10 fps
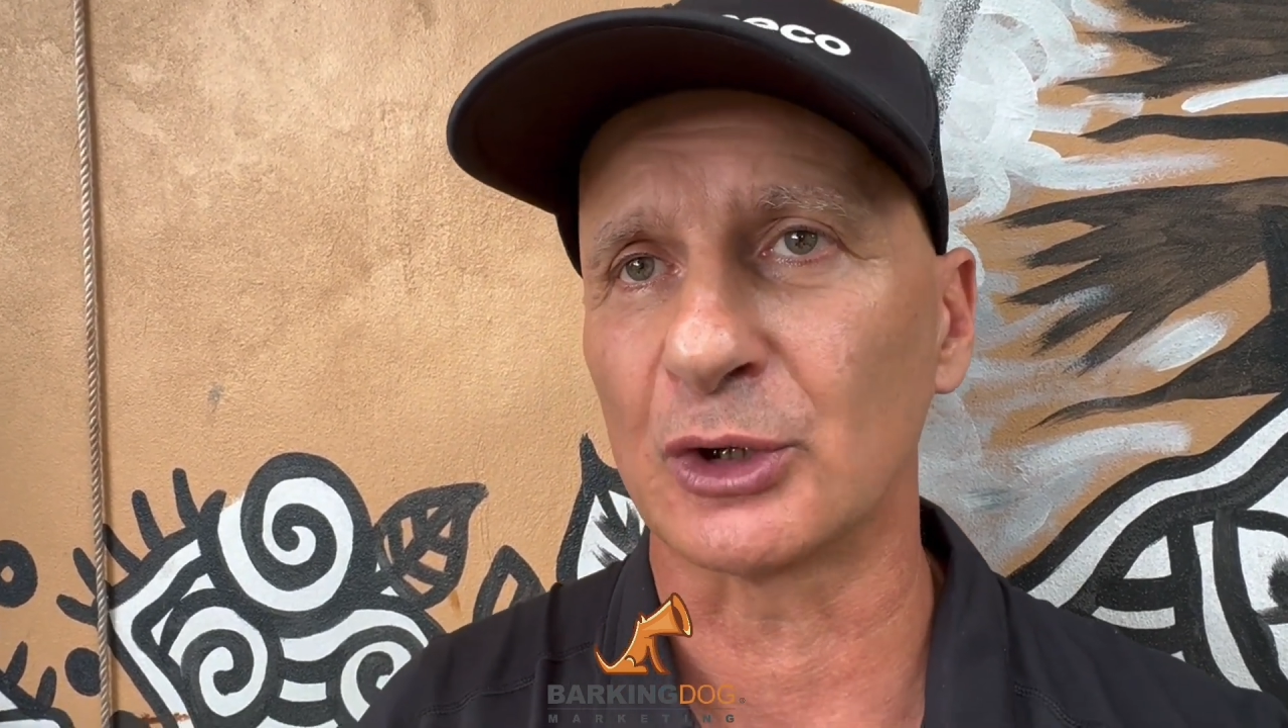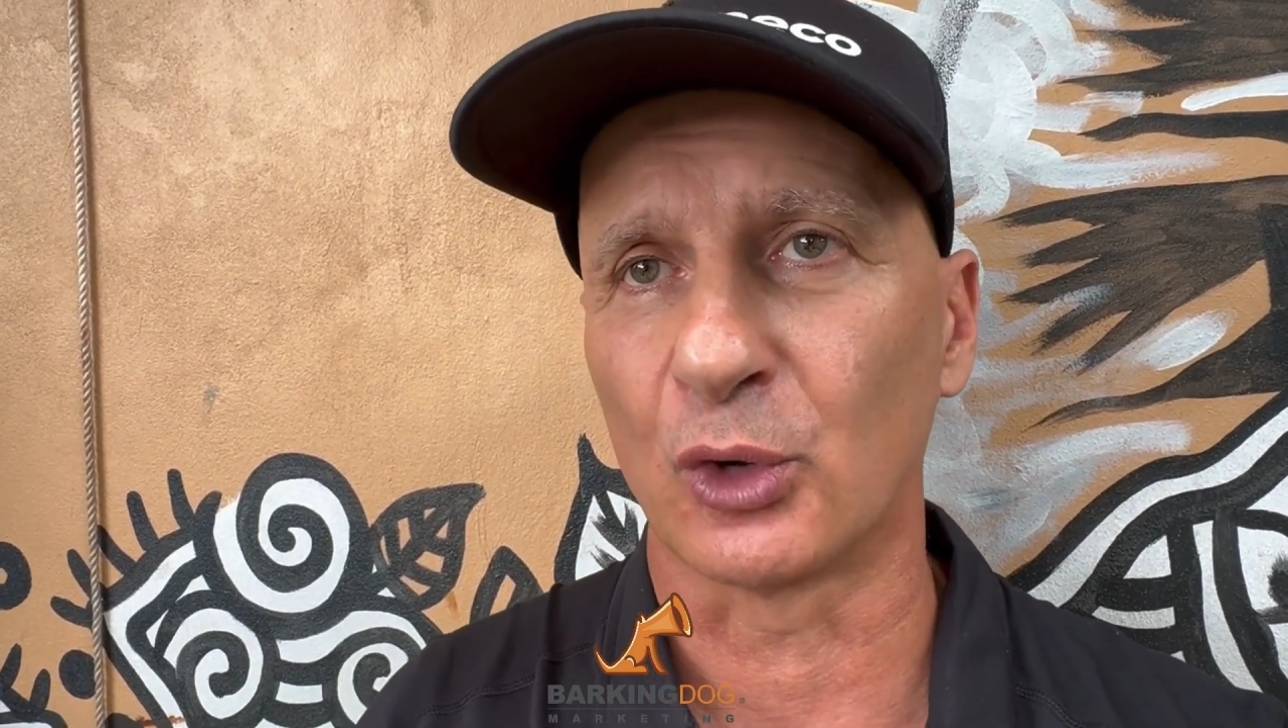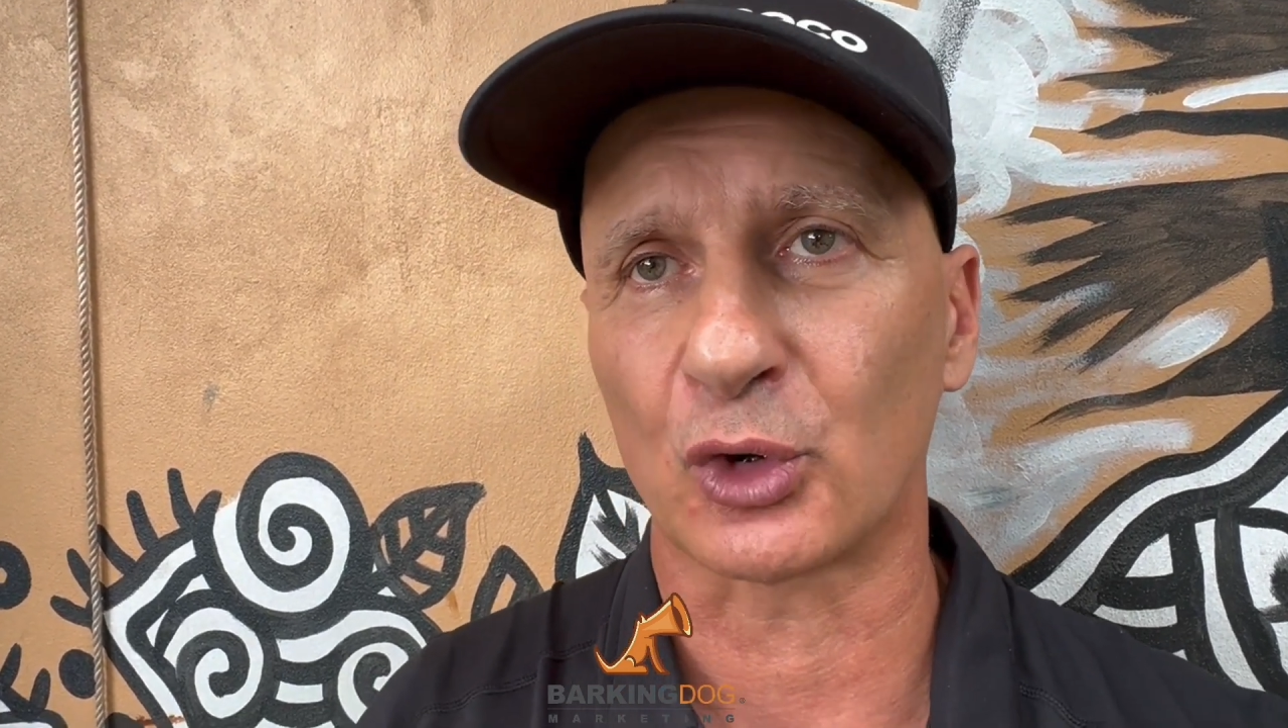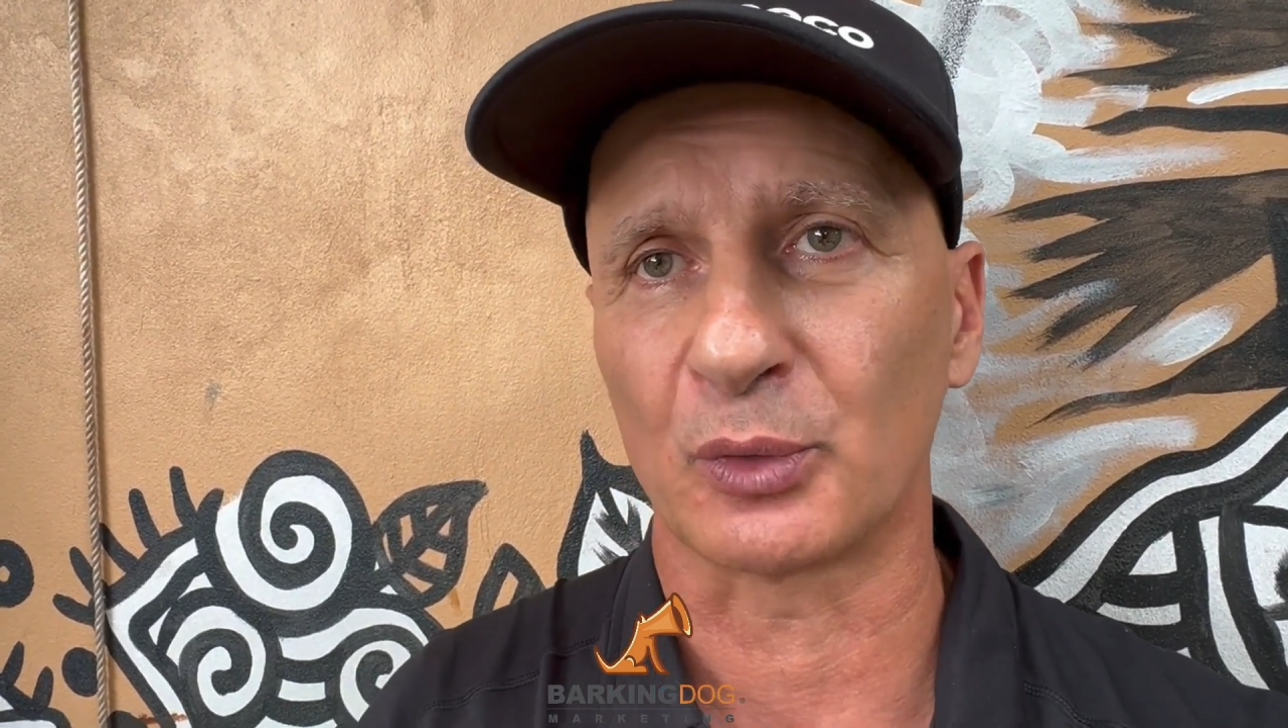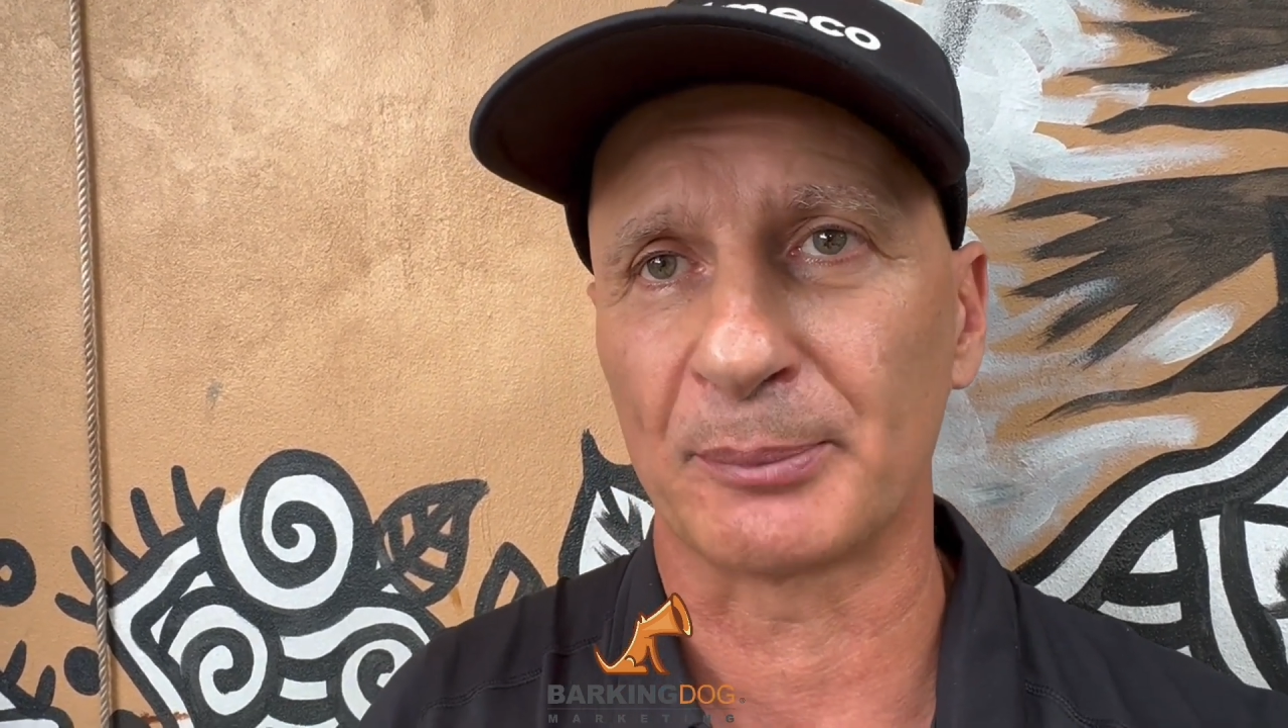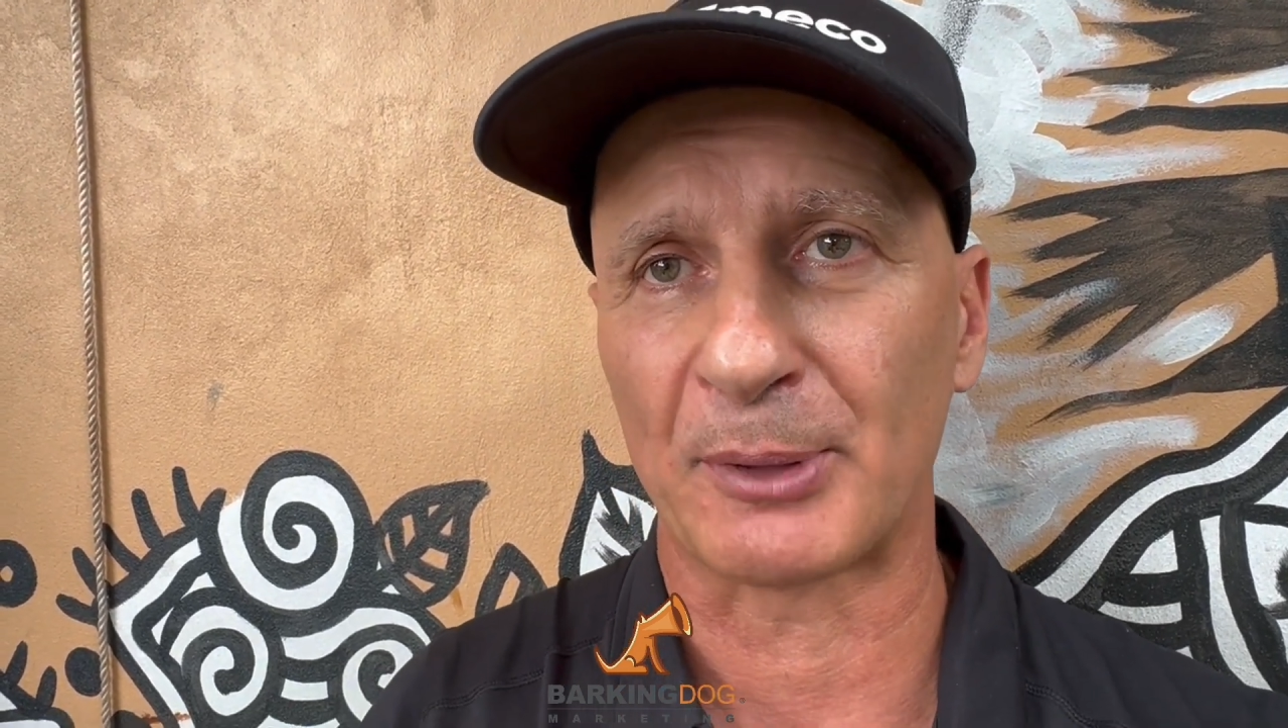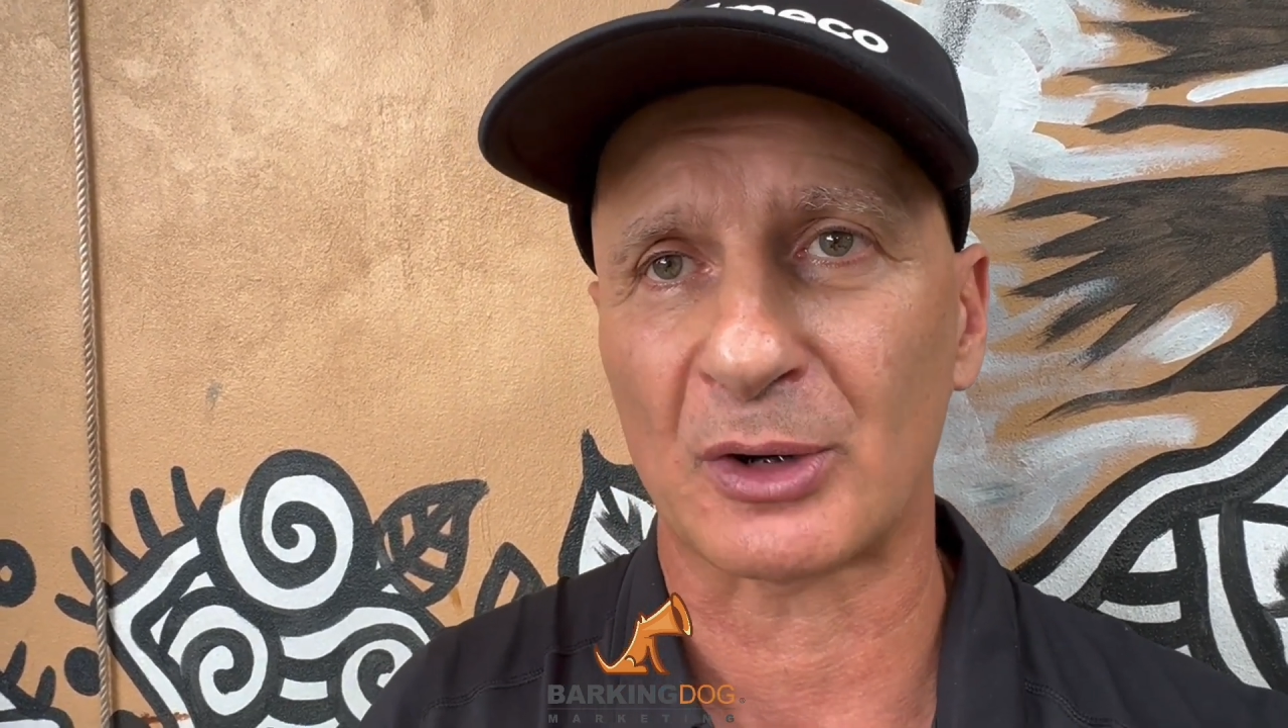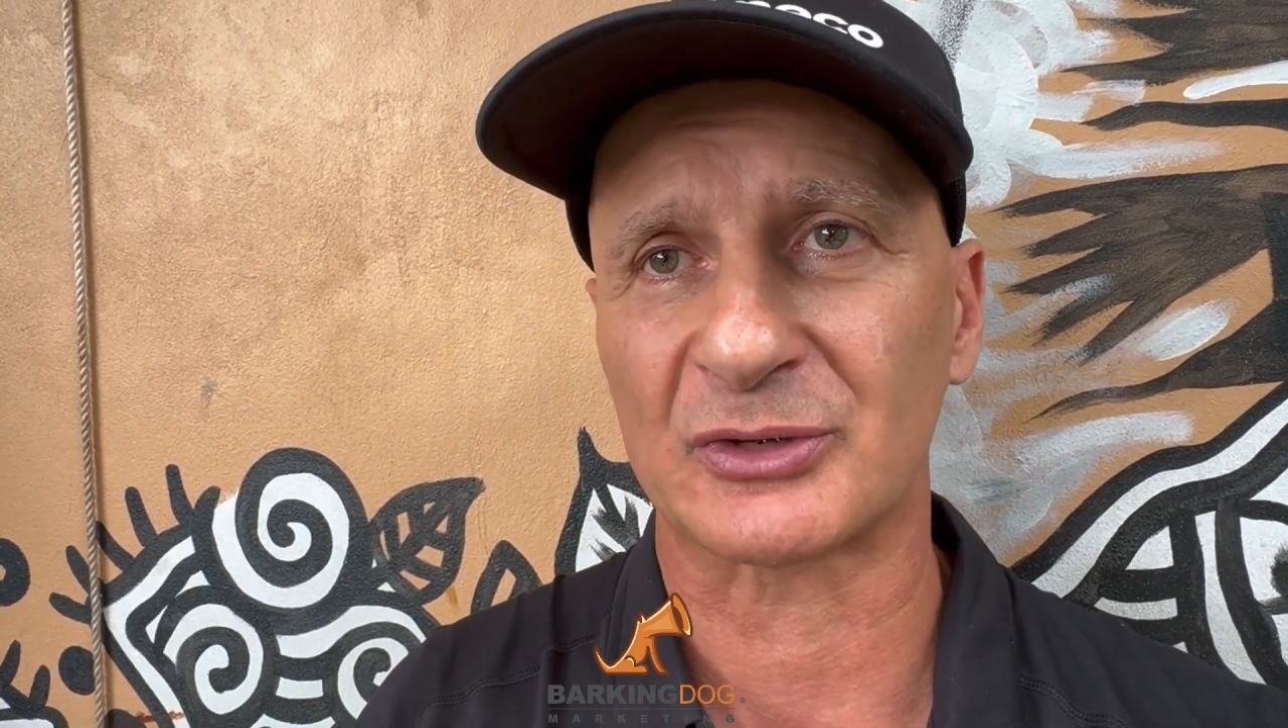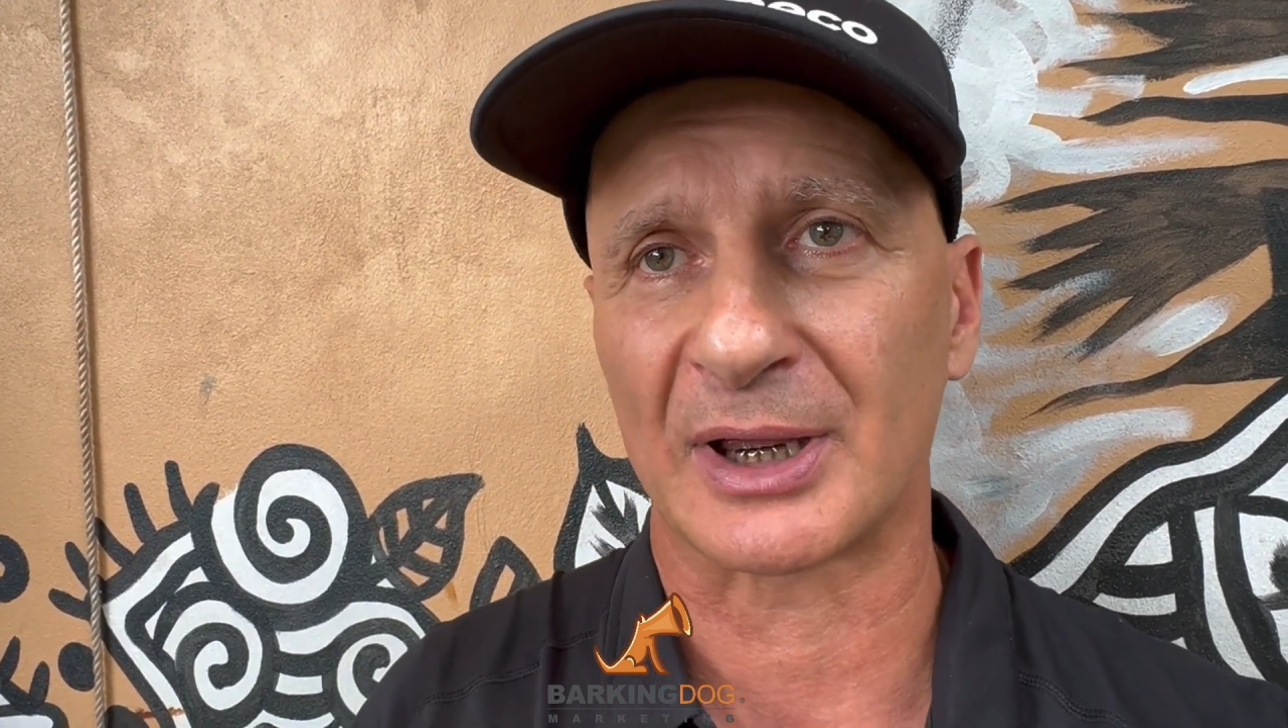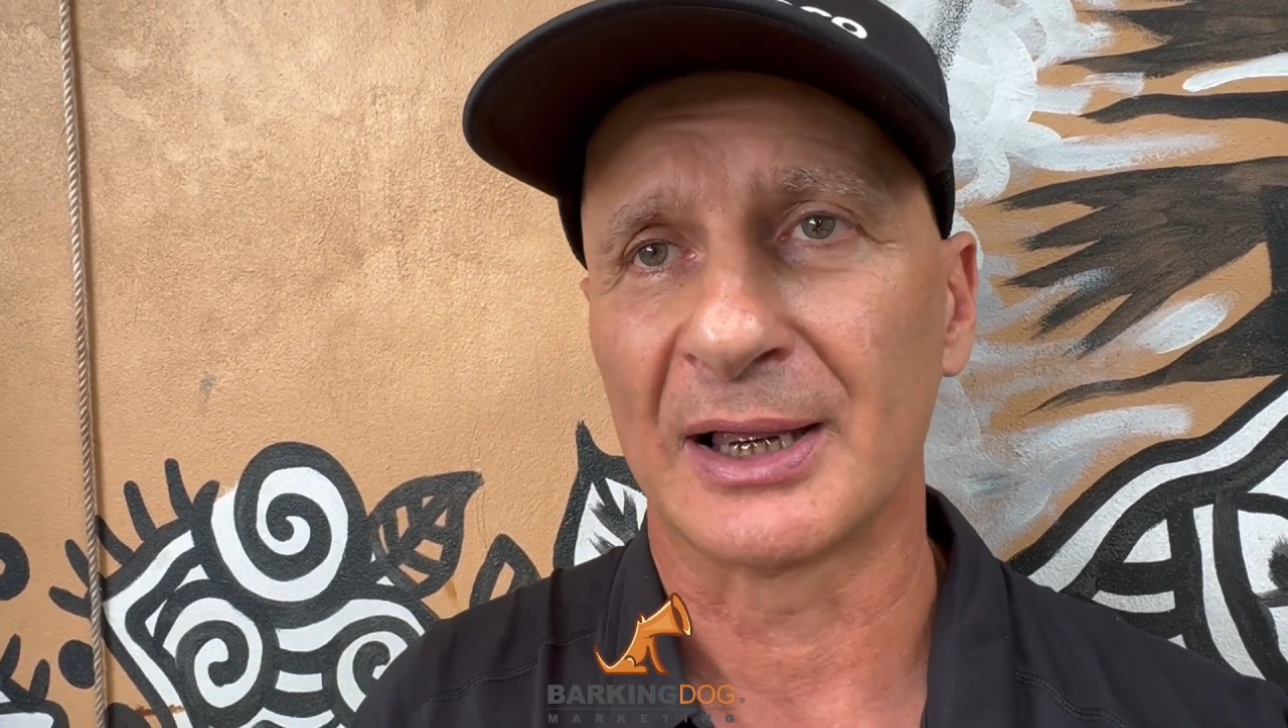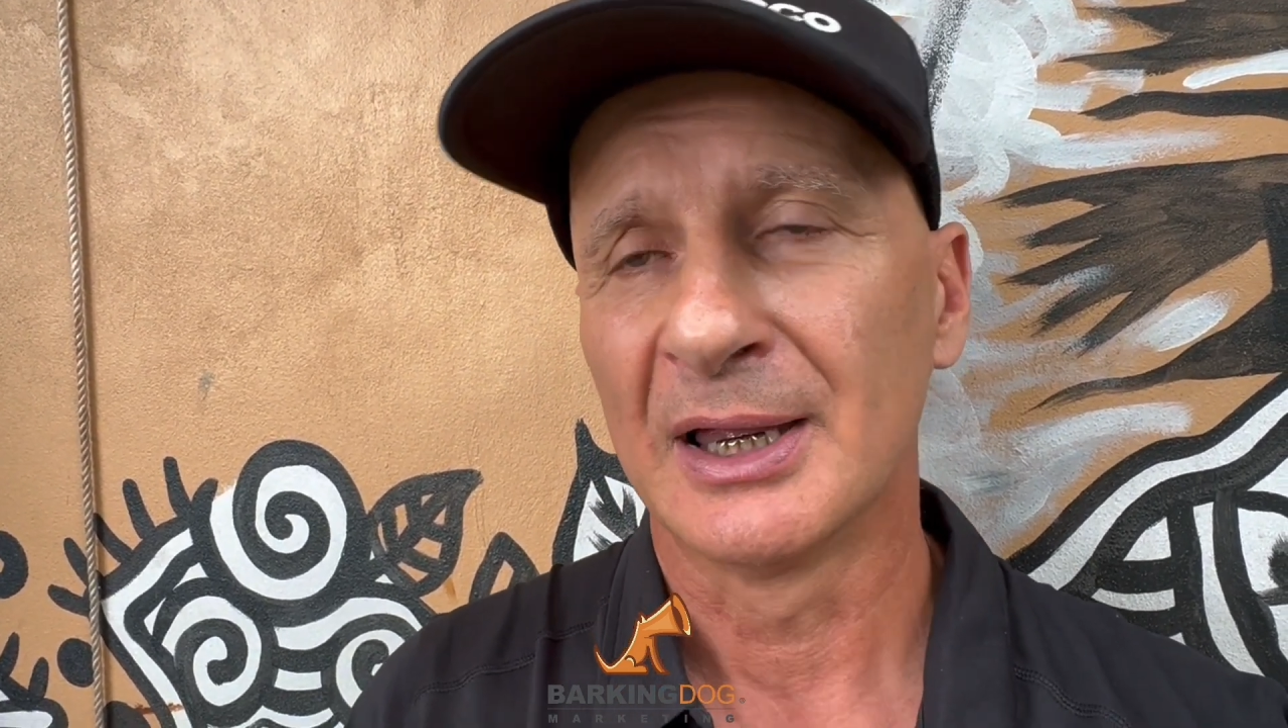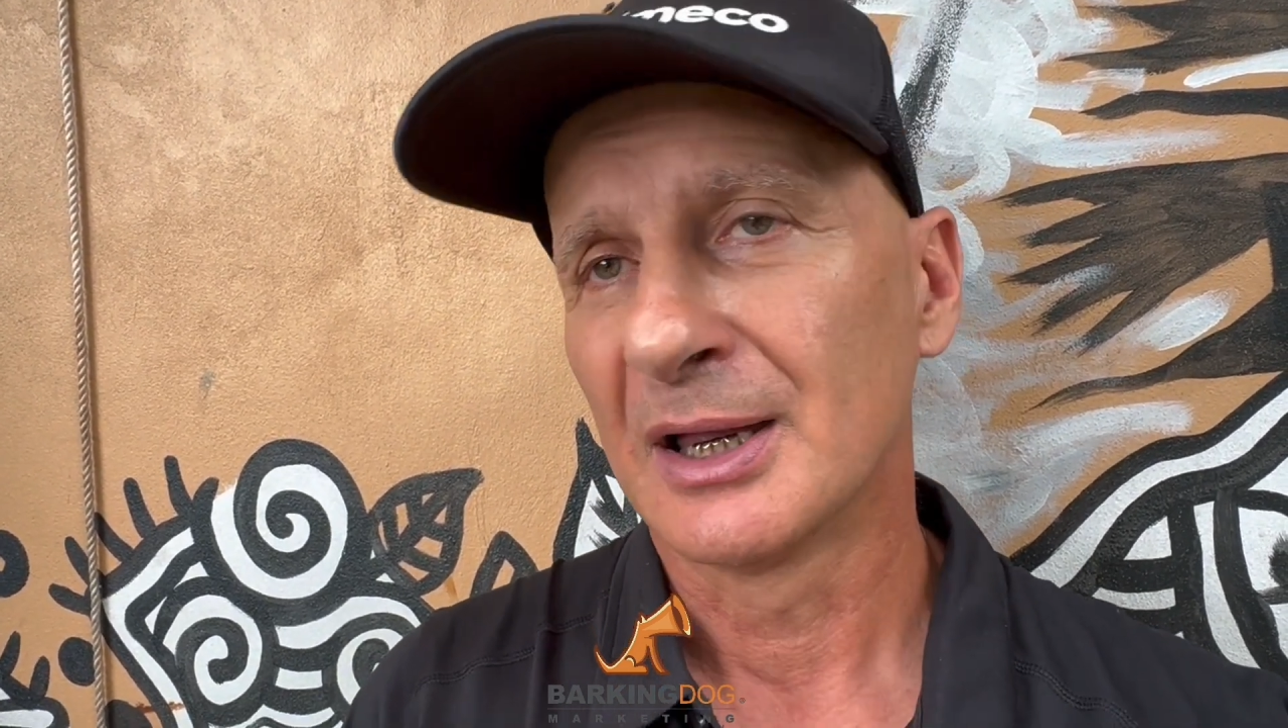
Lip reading: awkward boxer,